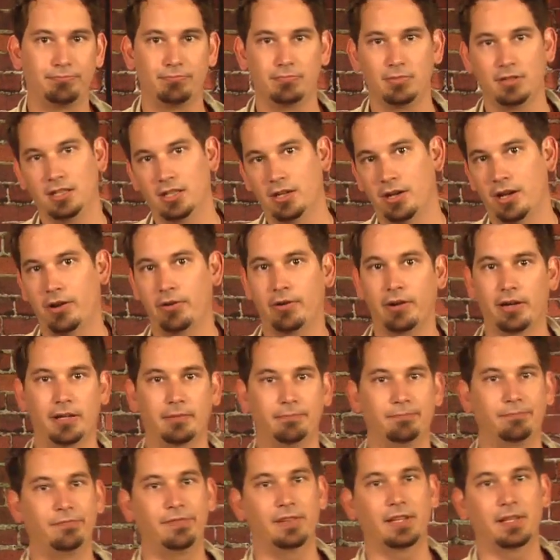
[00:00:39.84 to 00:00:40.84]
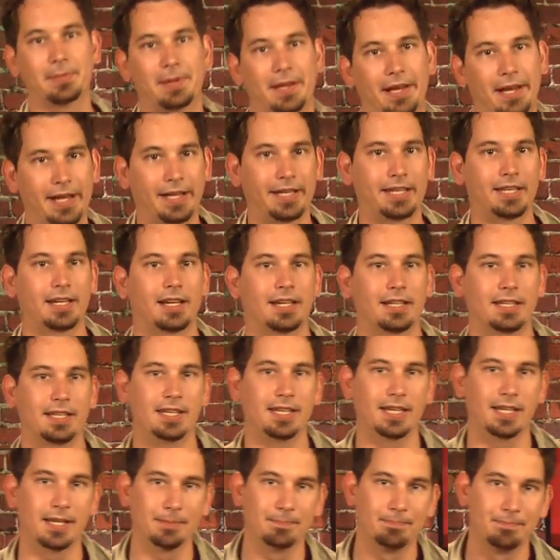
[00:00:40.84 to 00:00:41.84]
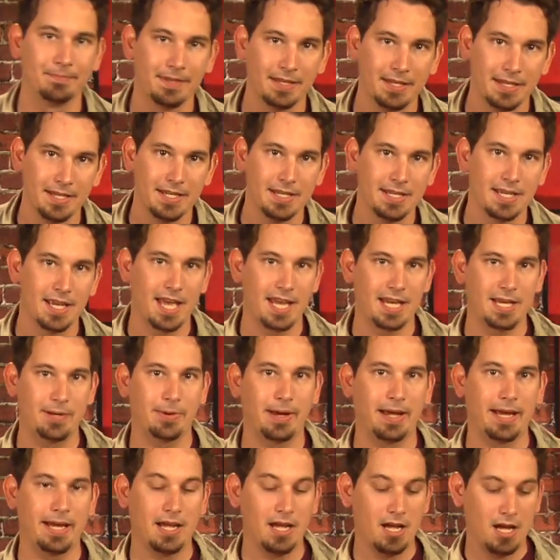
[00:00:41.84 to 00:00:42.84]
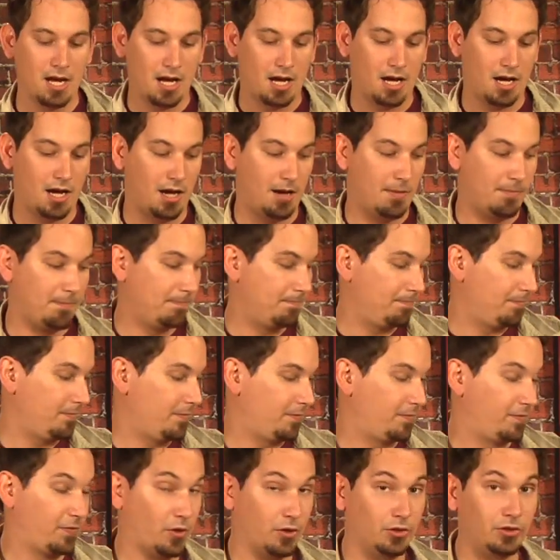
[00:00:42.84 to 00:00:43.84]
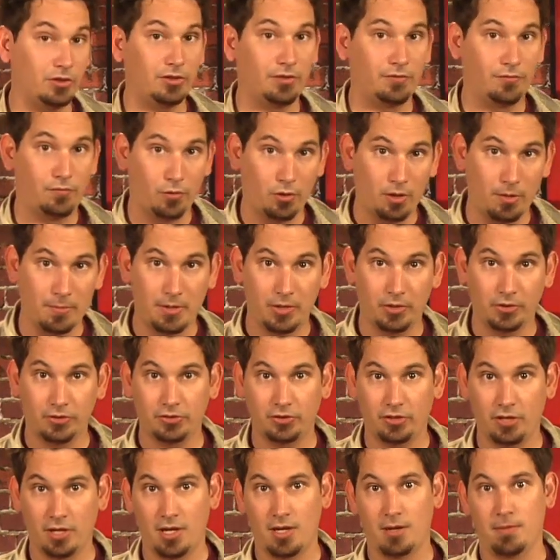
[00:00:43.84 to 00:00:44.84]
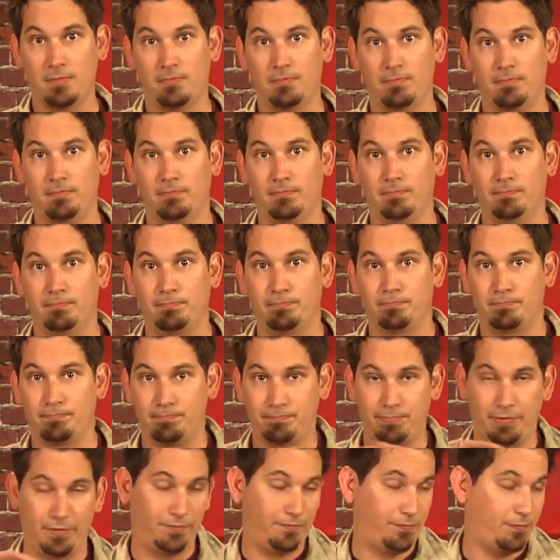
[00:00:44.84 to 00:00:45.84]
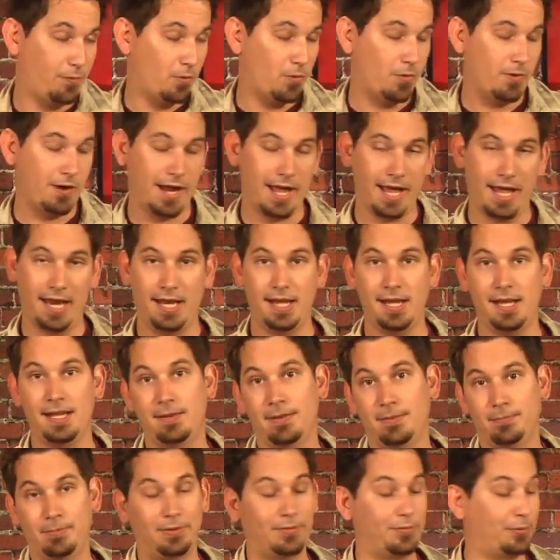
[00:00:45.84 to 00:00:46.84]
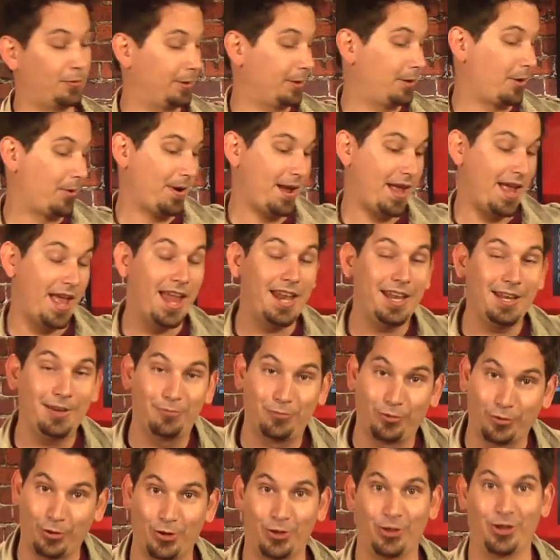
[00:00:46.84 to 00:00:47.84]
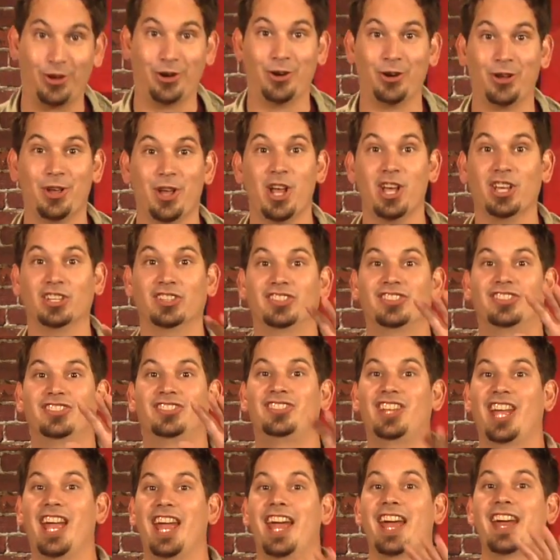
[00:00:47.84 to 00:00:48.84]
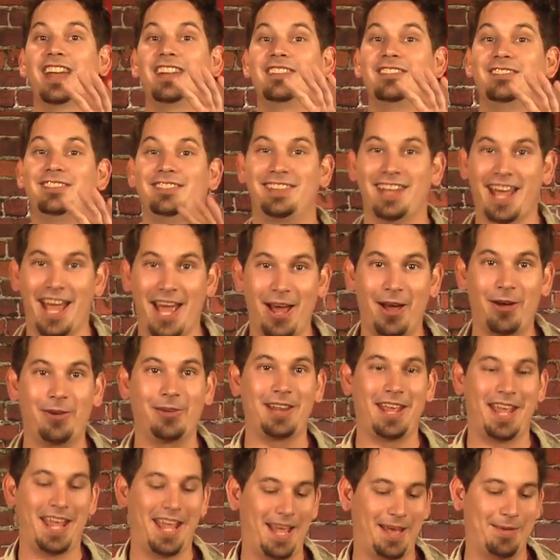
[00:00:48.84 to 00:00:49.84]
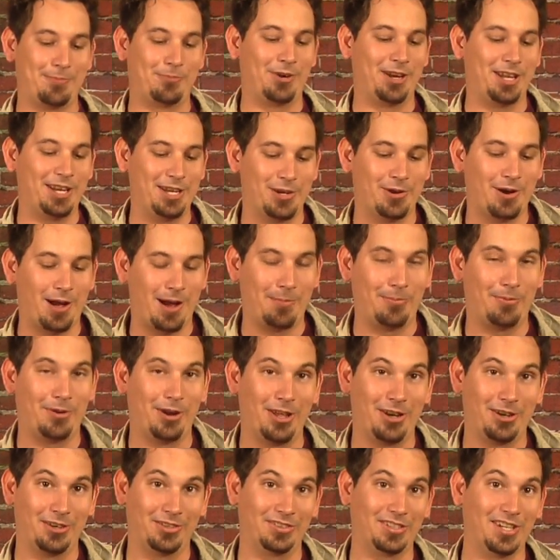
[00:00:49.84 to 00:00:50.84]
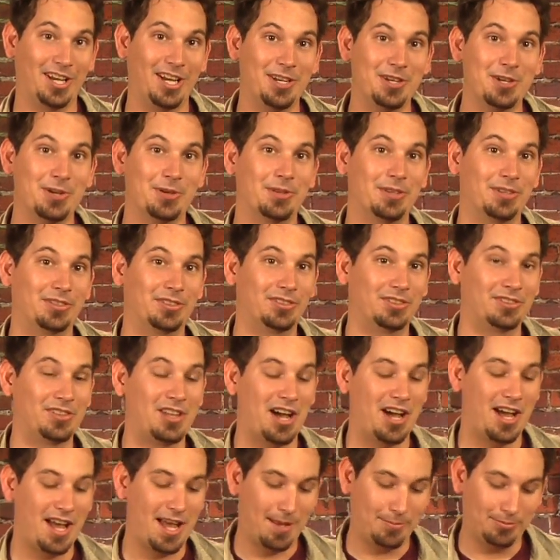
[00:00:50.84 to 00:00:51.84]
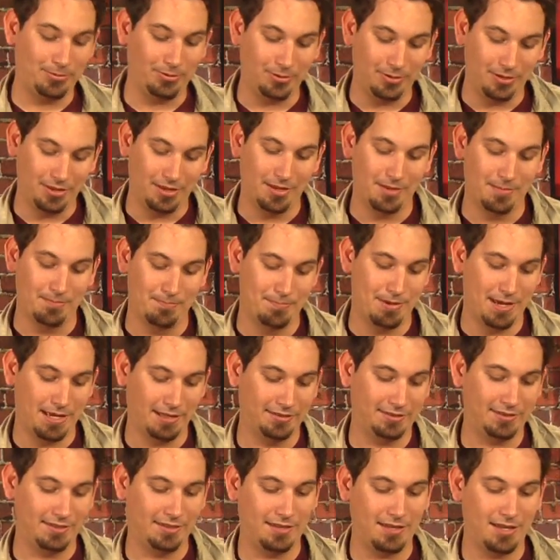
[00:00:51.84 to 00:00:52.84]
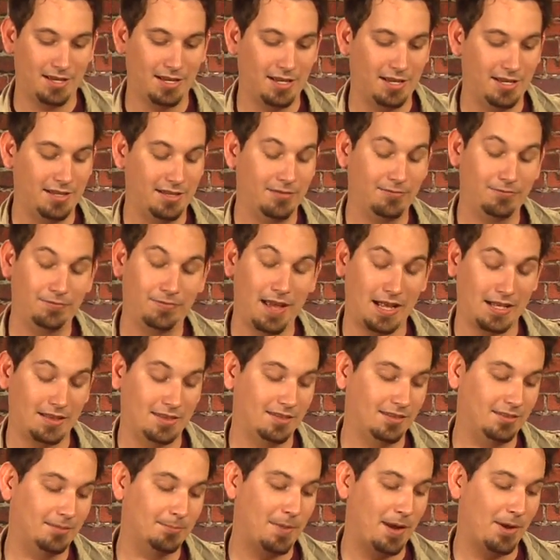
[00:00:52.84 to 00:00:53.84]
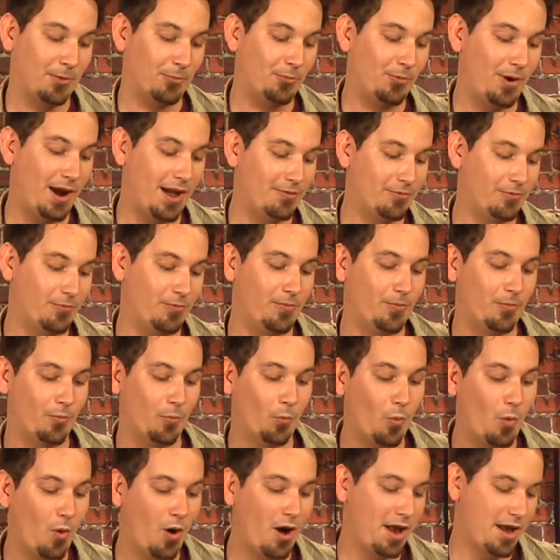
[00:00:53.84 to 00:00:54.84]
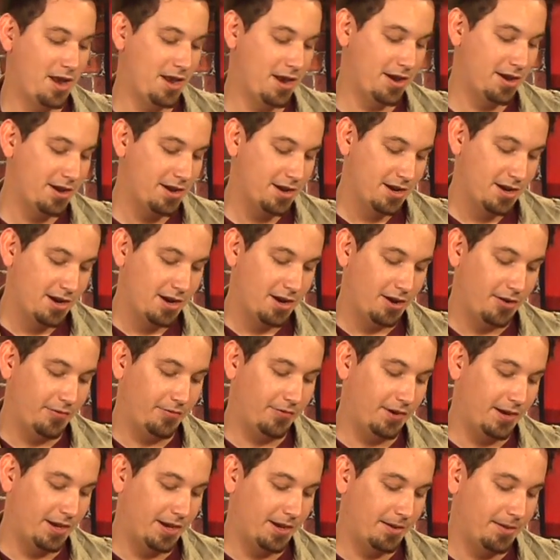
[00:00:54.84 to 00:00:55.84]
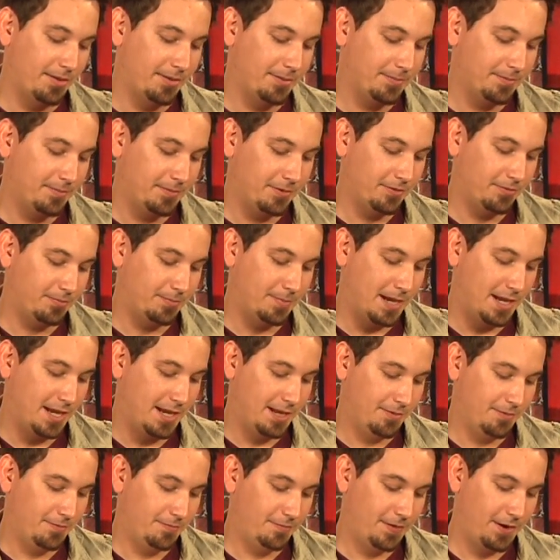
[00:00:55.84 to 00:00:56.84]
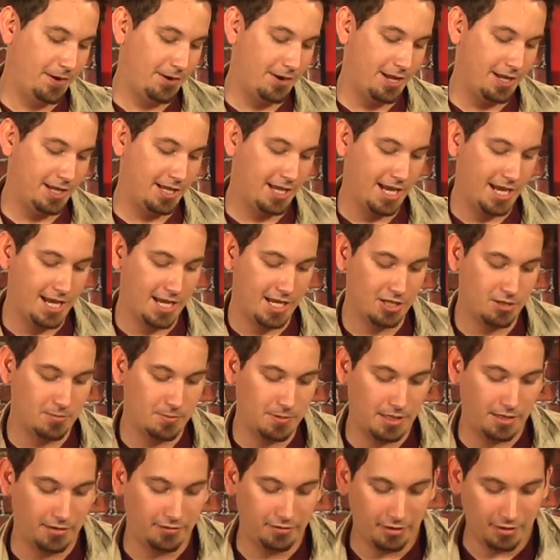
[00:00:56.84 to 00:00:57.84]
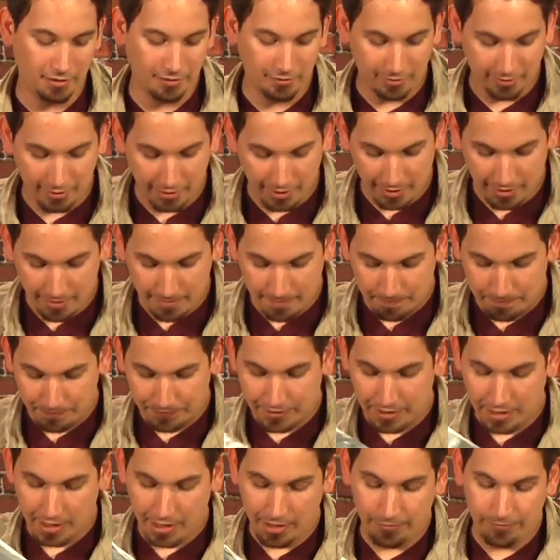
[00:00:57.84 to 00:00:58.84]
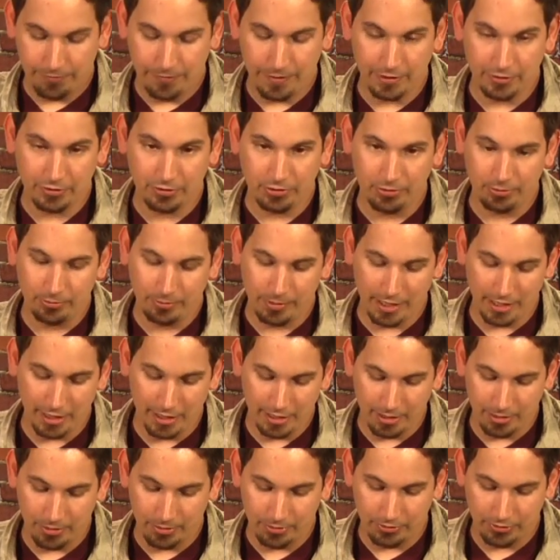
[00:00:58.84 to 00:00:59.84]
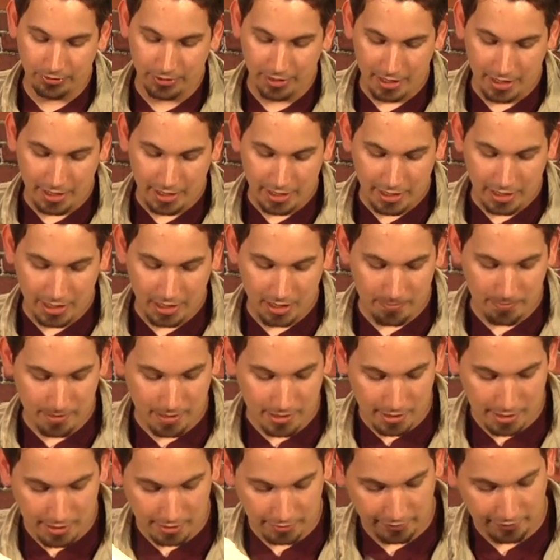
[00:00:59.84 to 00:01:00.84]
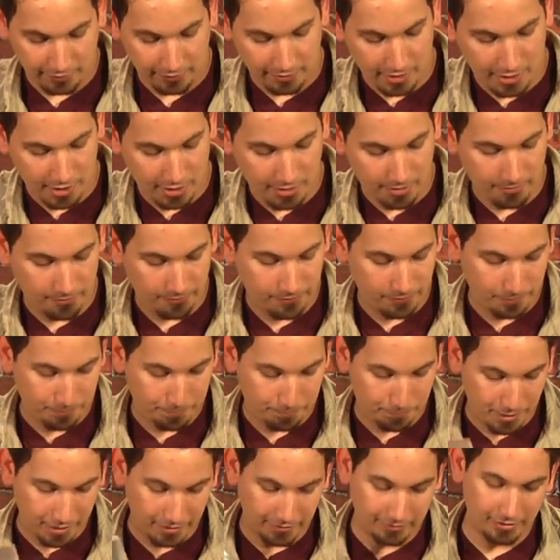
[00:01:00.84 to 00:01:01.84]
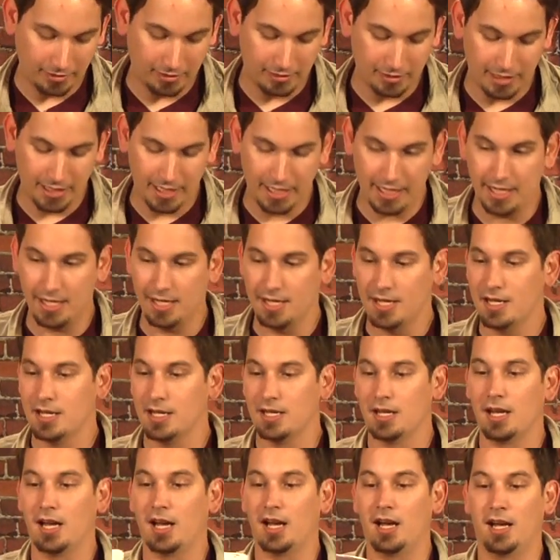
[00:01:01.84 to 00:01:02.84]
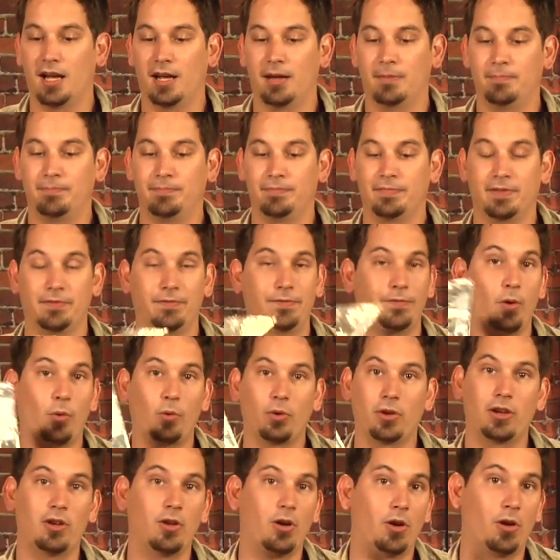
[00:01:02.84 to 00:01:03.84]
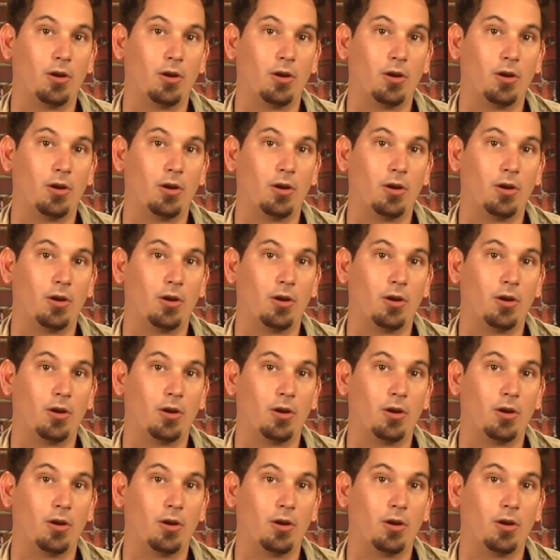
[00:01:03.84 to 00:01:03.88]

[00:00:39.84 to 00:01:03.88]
you know how I feel about hacking IKEA. Anyway, um, first and foremost, before any before we go any further, stand down, ham radio operators. I know this is not absolutely the best. Uh, in fact, this is my Rev One of uh, of my Faraday cage. But as you can see, I fit two radios in a box, and I've basically um, folded a